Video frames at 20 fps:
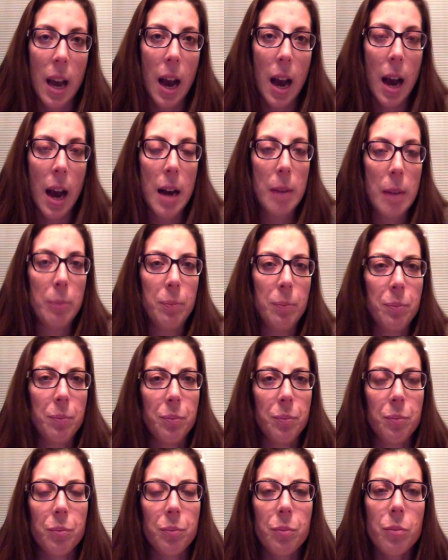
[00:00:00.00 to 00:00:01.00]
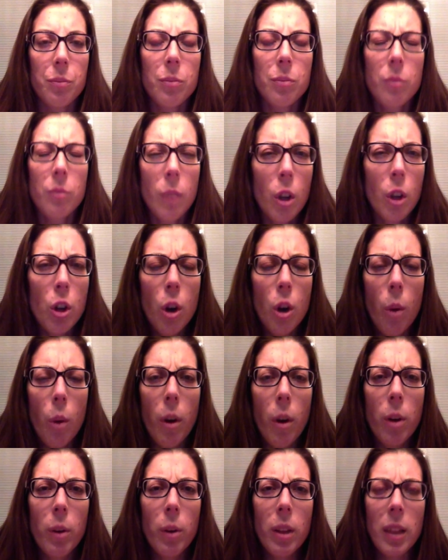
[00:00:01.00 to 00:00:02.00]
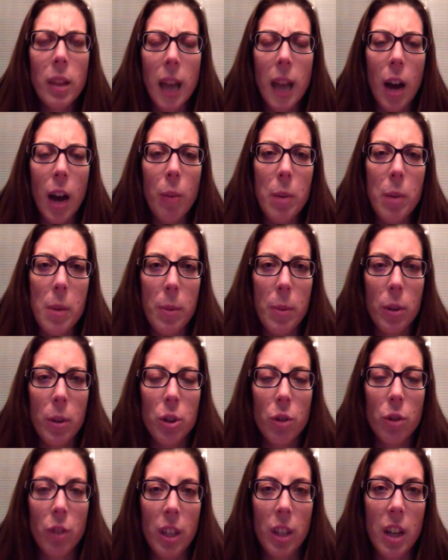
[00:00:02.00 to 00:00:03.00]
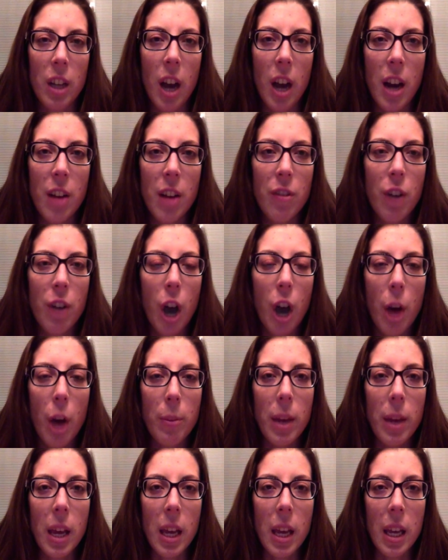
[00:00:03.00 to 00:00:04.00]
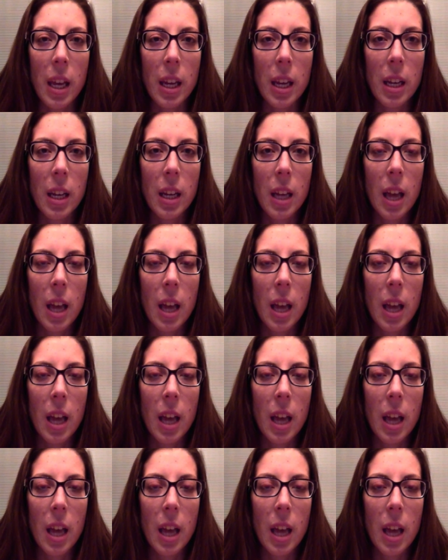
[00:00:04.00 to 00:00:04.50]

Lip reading: You don't want to allow people to really kind of come in